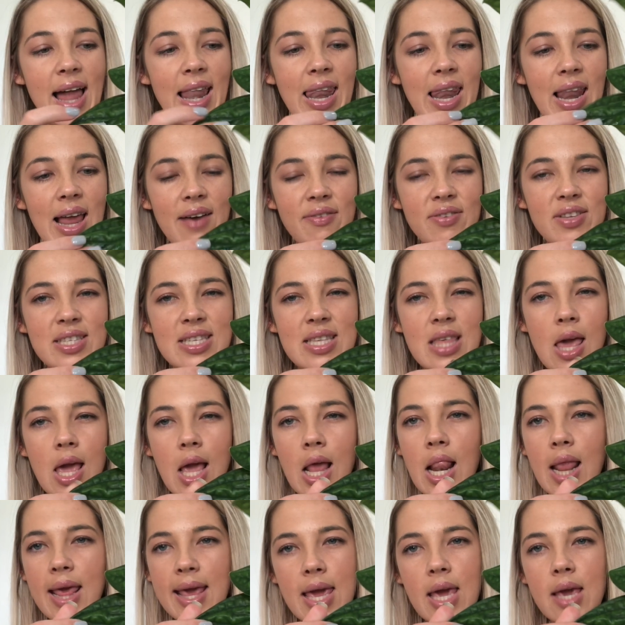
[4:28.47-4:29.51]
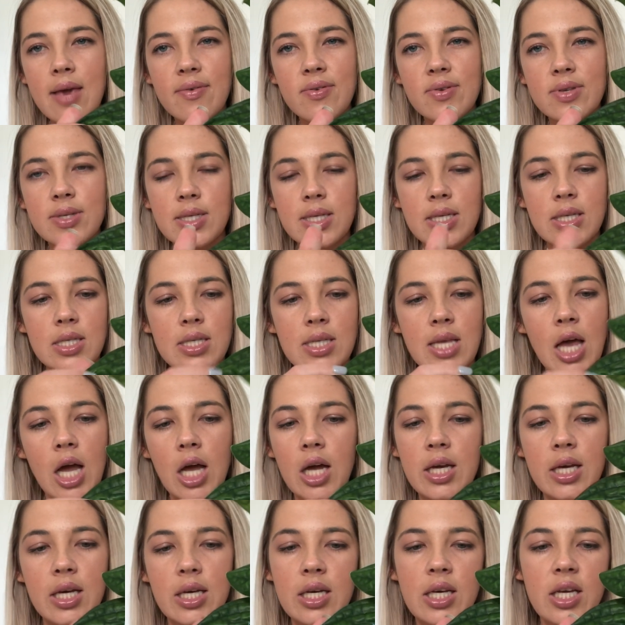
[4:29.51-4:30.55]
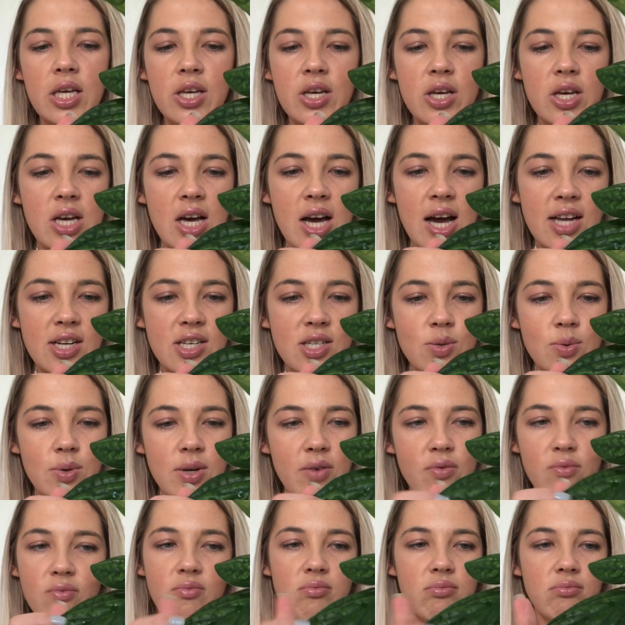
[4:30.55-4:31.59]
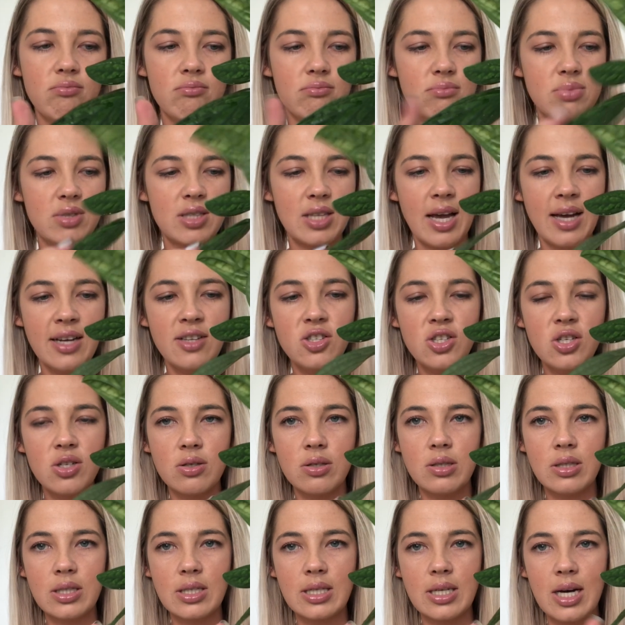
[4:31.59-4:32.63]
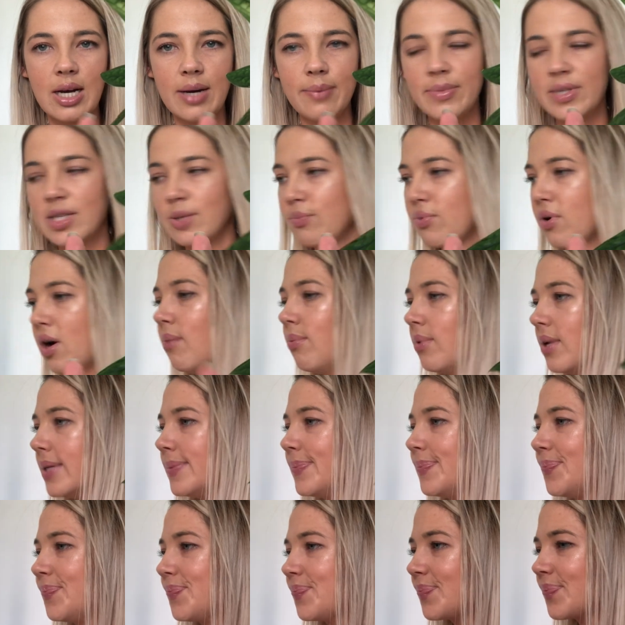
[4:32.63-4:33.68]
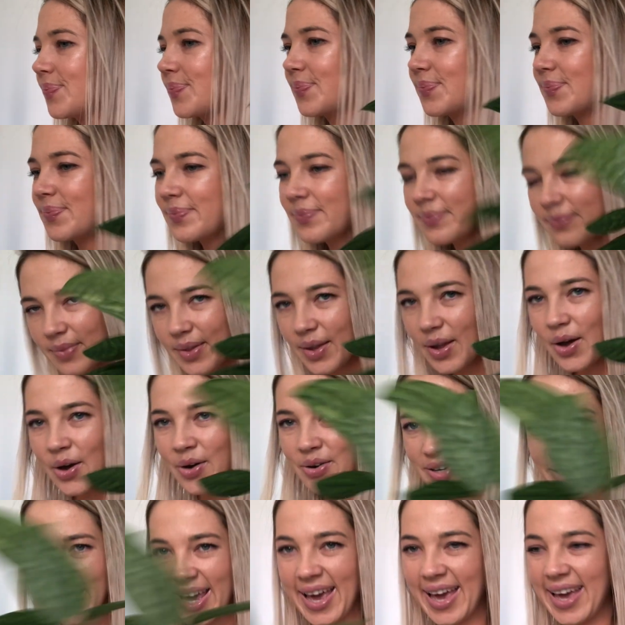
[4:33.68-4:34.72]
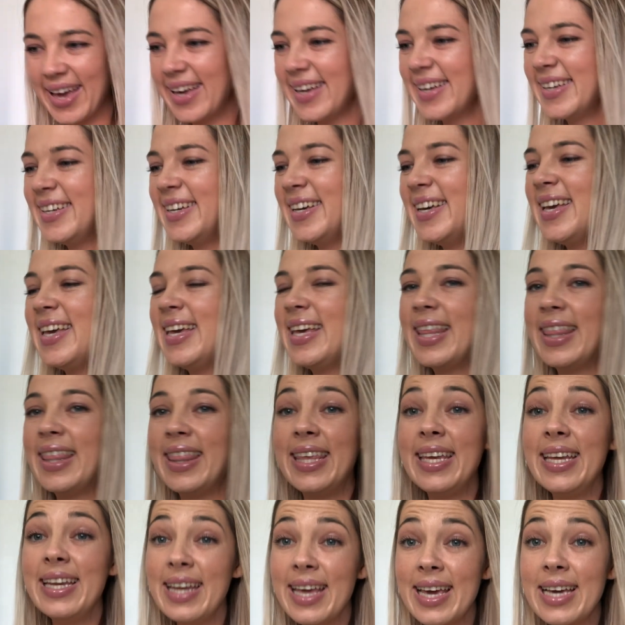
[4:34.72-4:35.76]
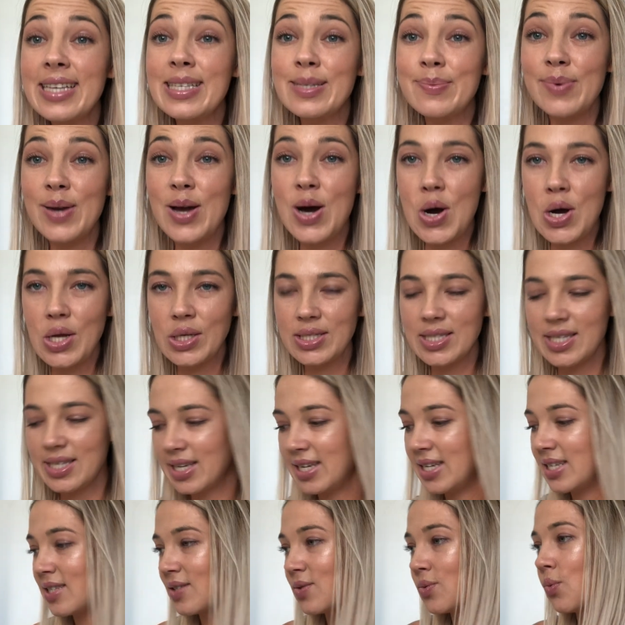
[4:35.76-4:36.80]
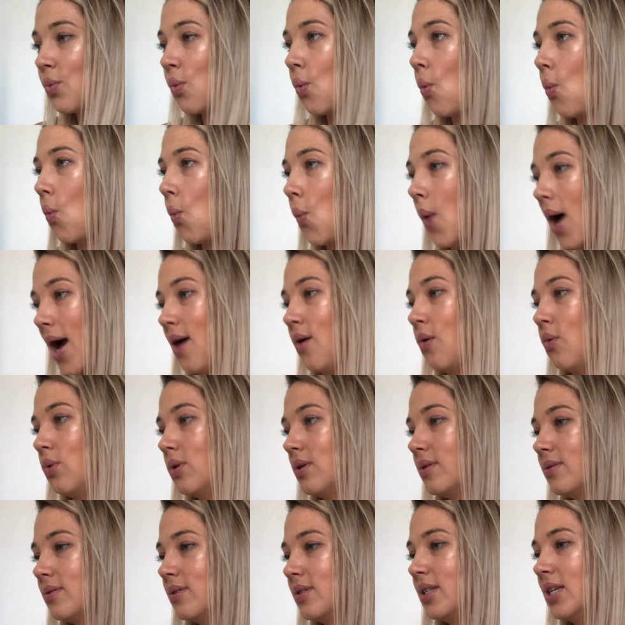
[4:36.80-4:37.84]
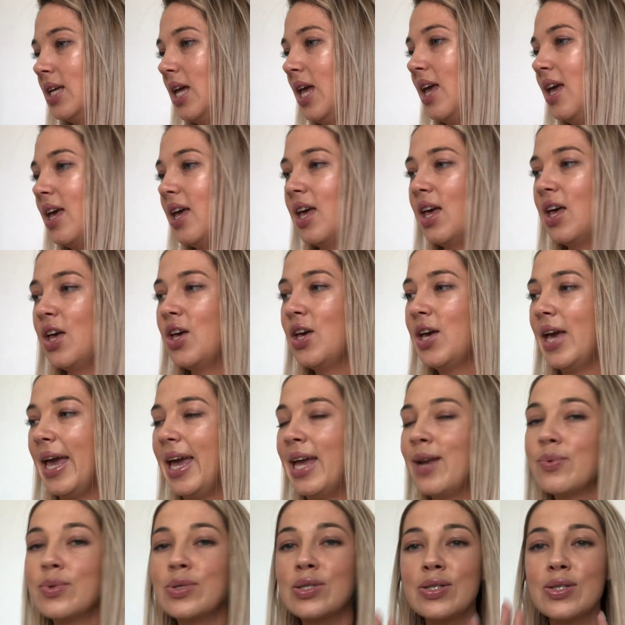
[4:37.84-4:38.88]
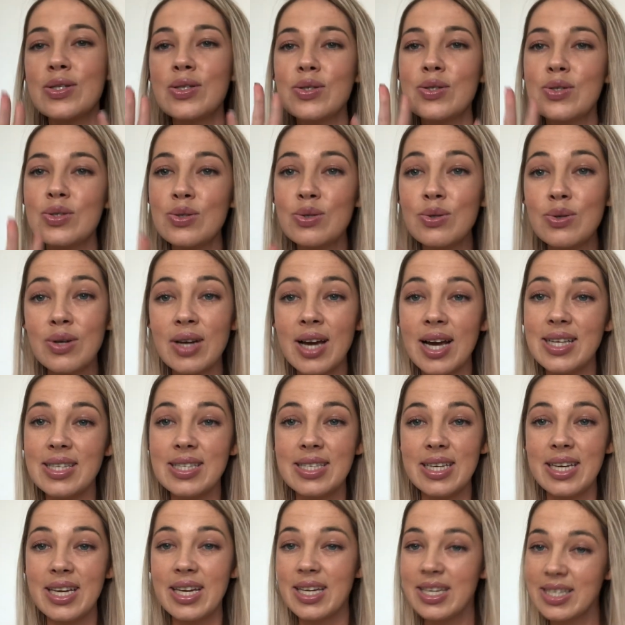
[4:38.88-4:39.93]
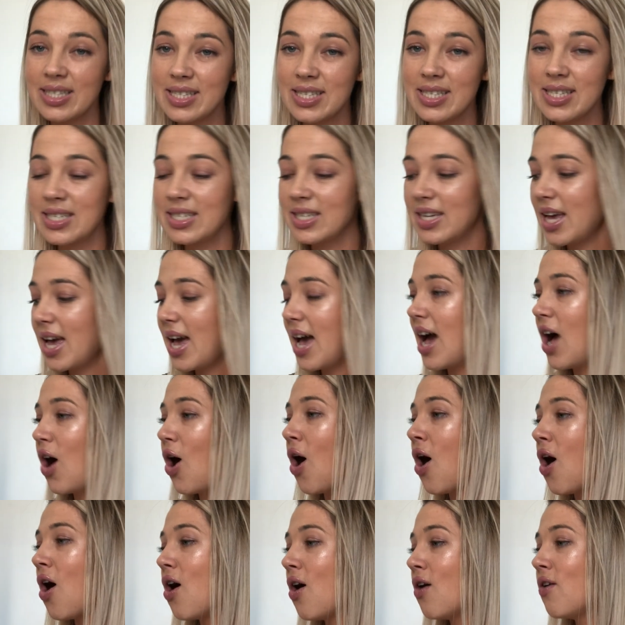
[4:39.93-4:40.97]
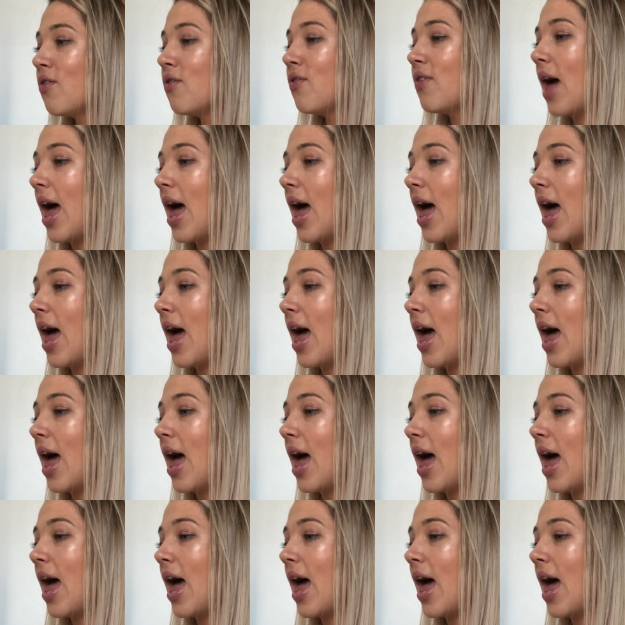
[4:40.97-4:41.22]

love its thick leaves. It's like, I just want to touch it all the time. It's a problem. Okay, the next plant is, wow, it was 2 cuttings of